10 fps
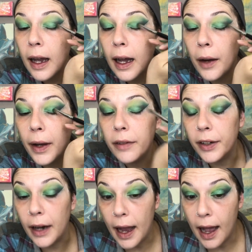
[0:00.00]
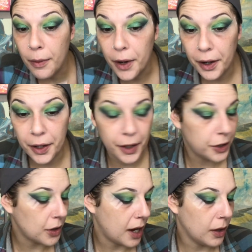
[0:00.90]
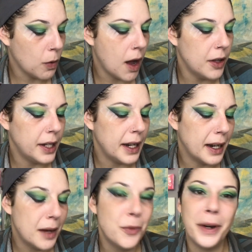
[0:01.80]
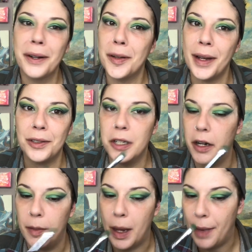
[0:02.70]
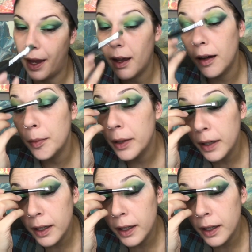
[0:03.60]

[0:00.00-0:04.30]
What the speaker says: However, I wanted her to try the quality, and I'm weird about sharing my makeup.